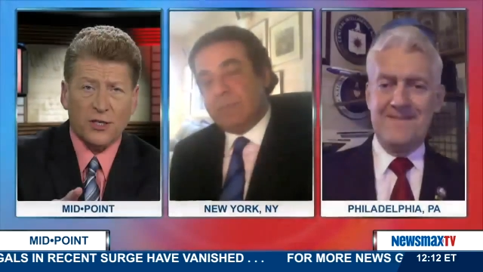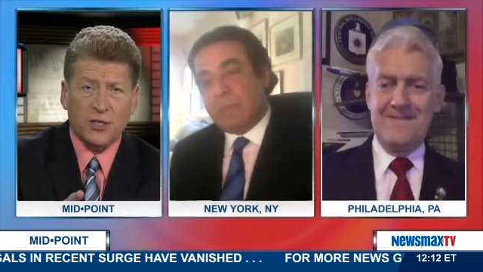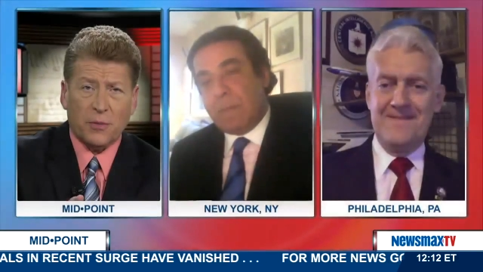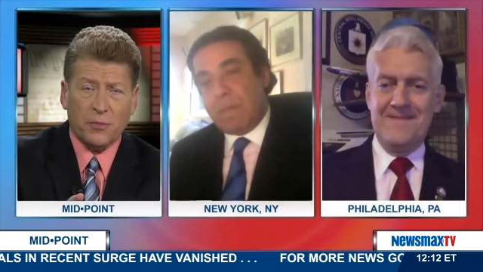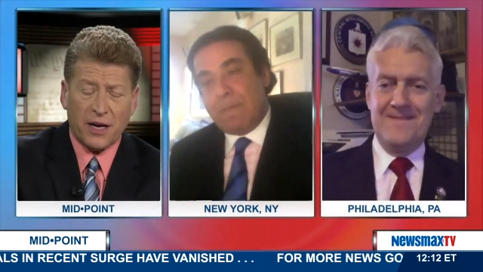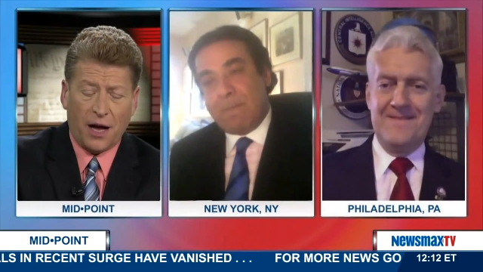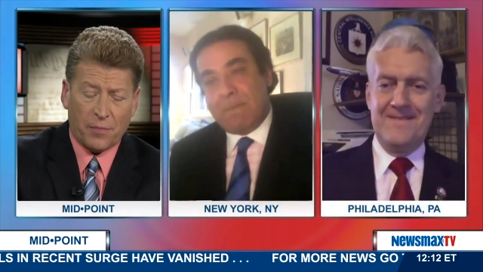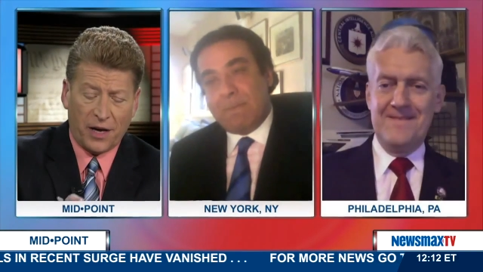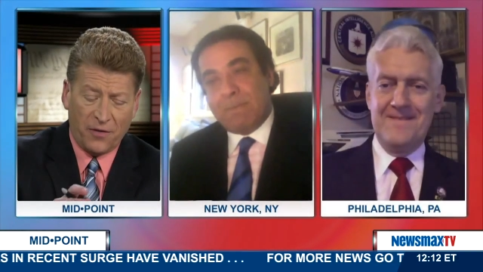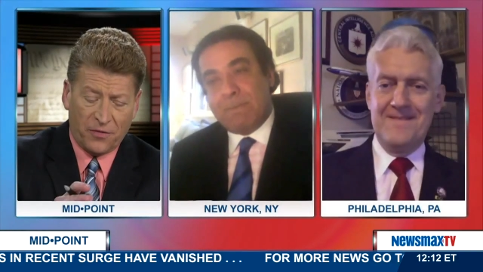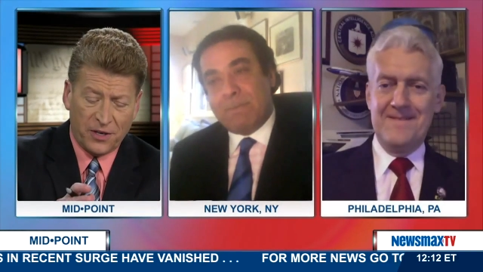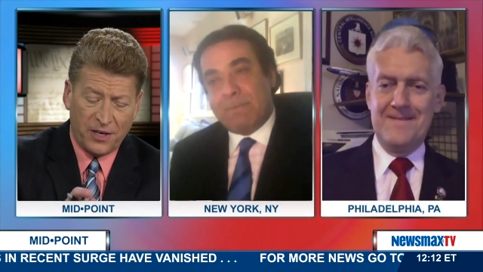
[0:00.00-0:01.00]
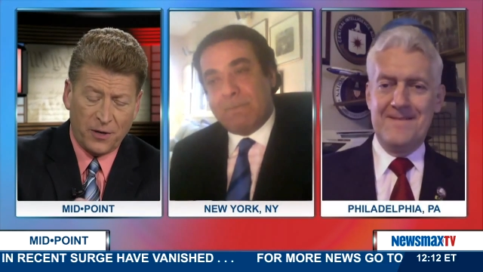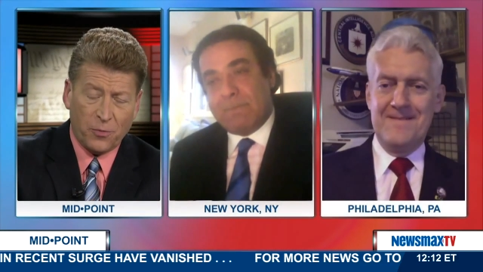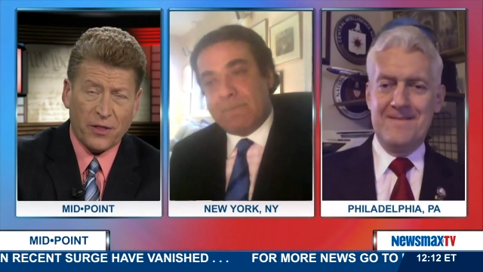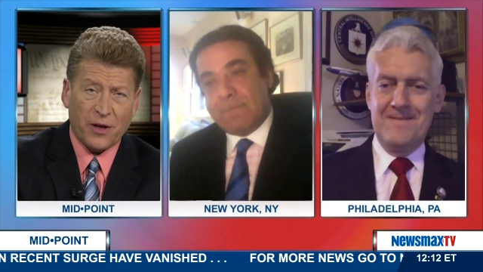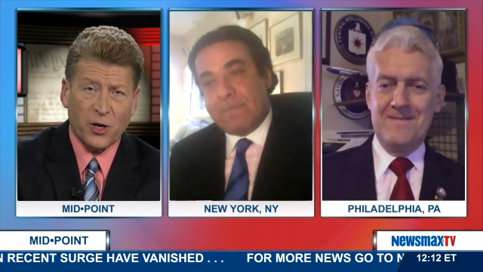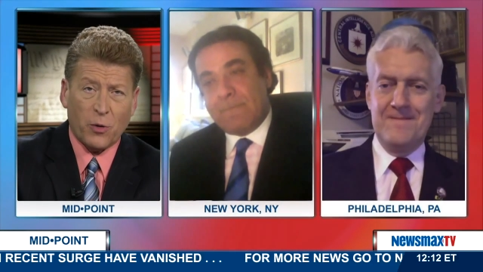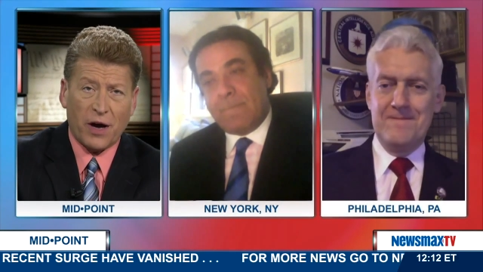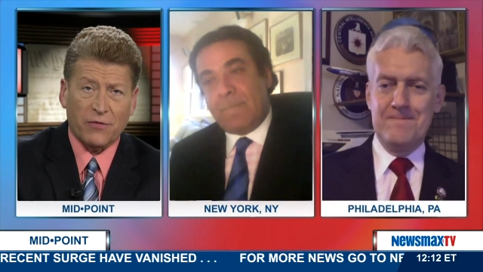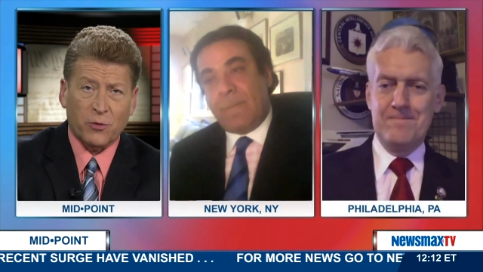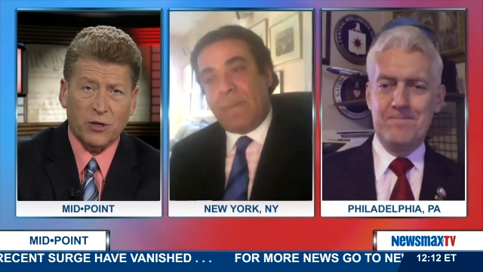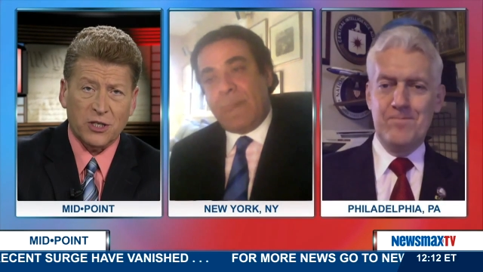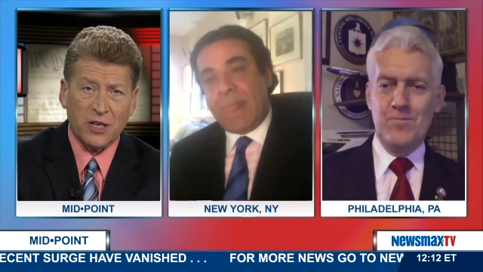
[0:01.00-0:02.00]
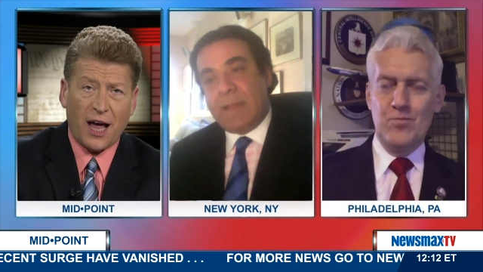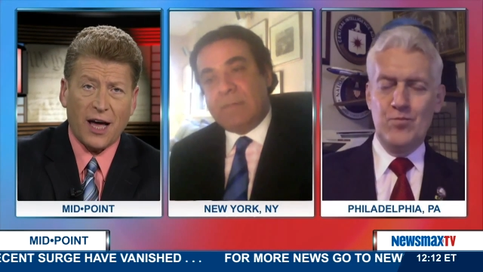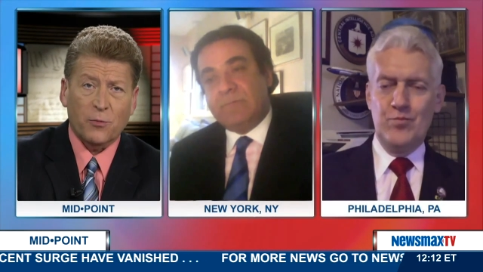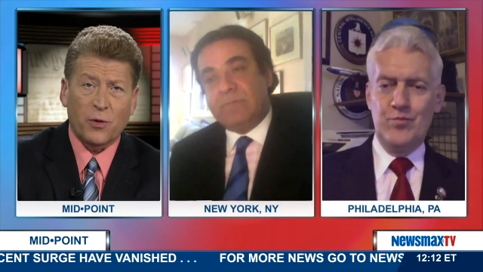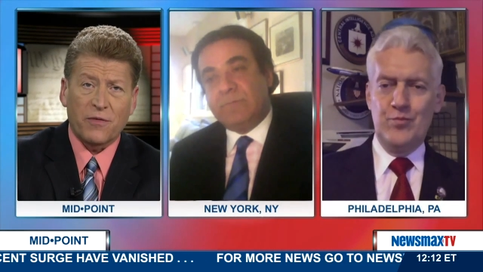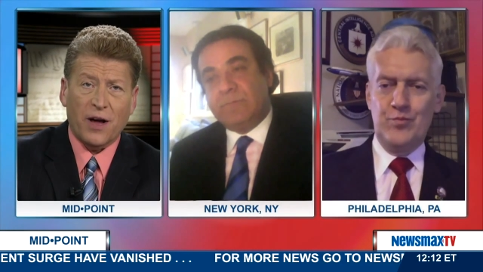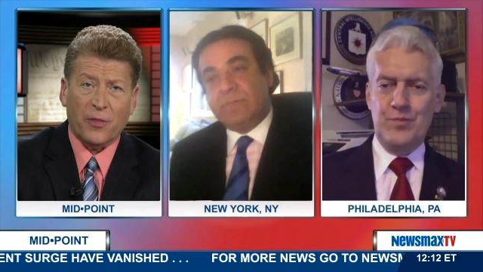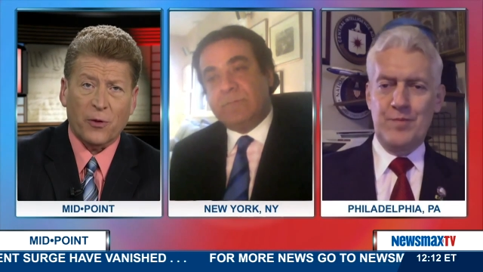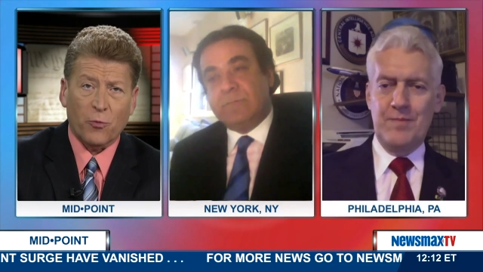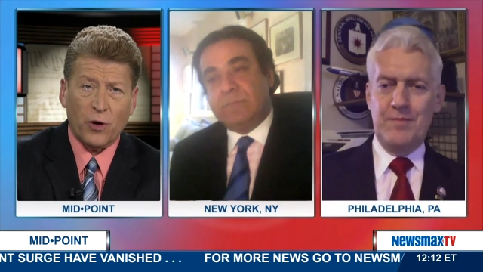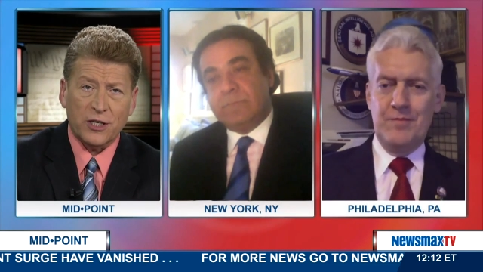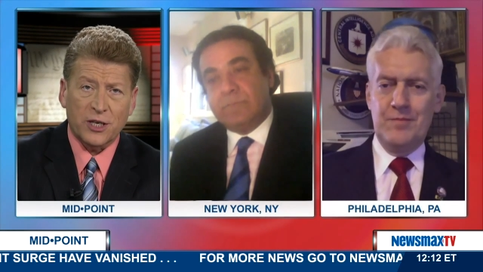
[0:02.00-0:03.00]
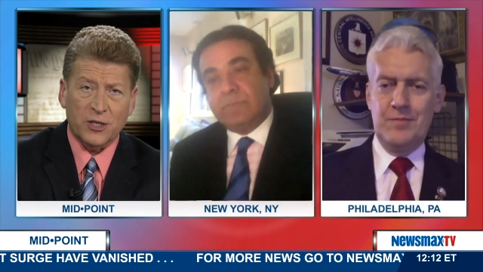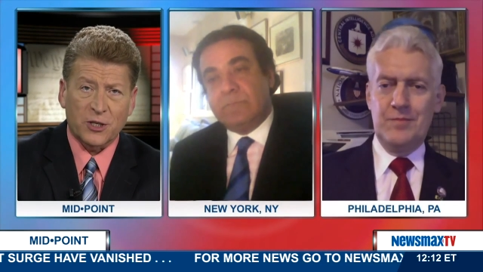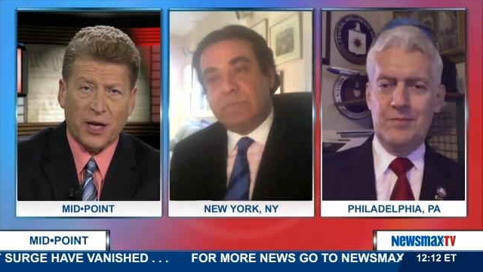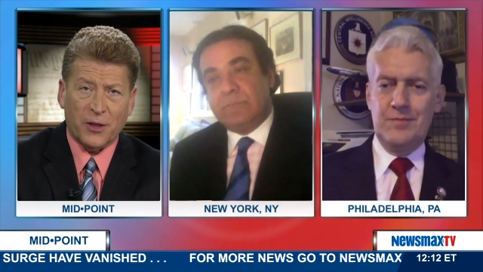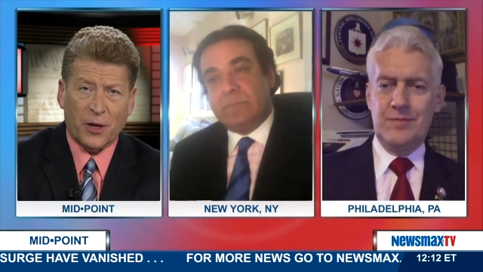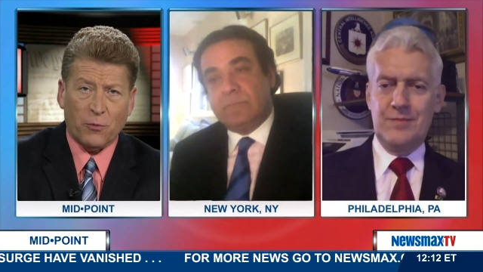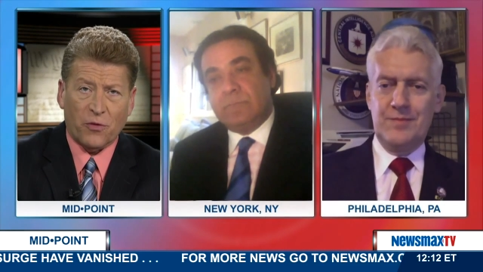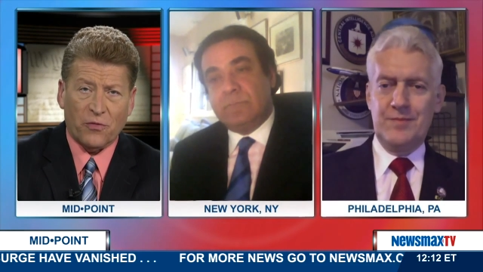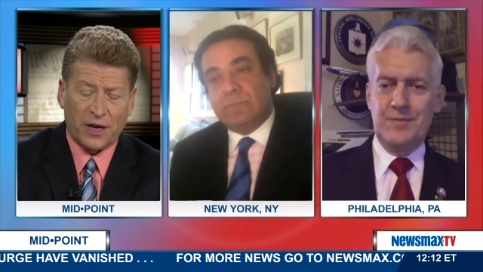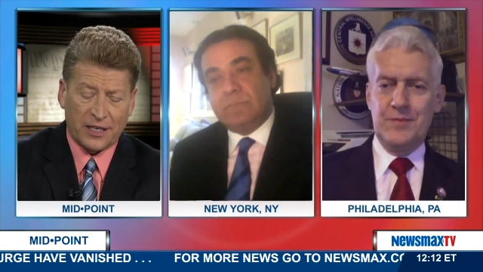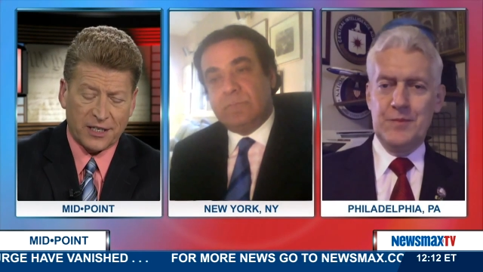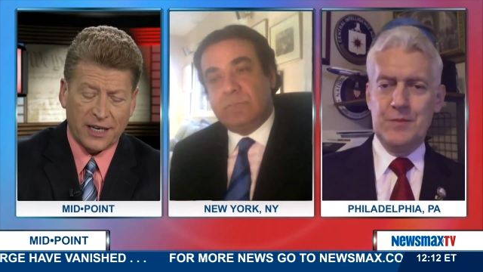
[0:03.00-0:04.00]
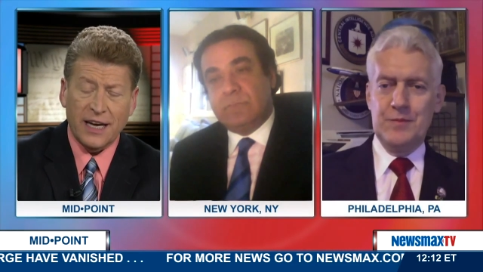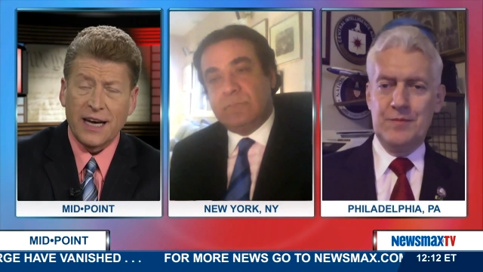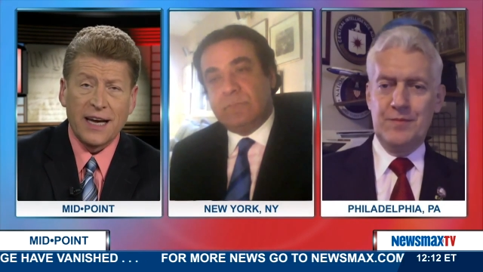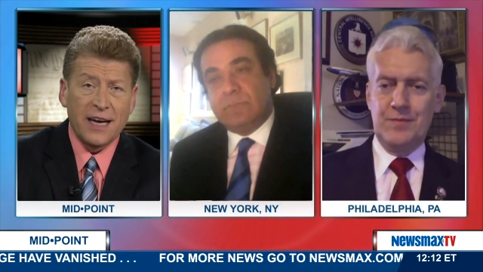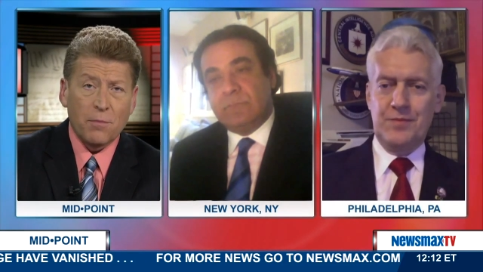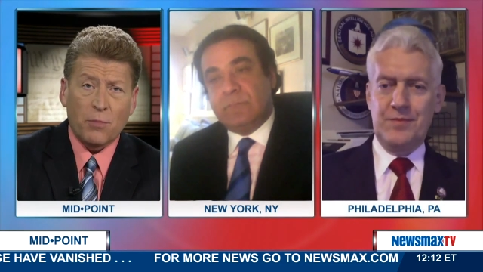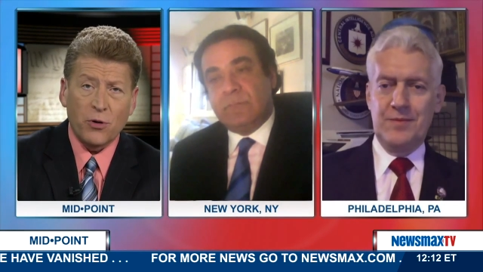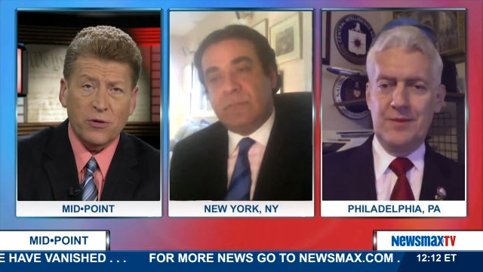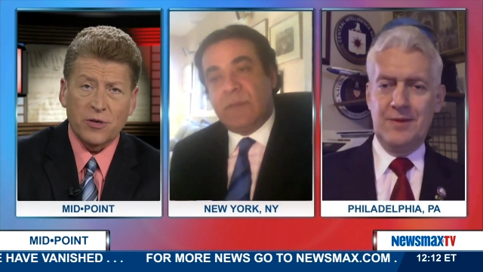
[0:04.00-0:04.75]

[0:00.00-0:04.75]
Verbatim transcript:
Speaker 1: something up. If indeed we then go after Assad, we've got the Russians then that we're facing. Putin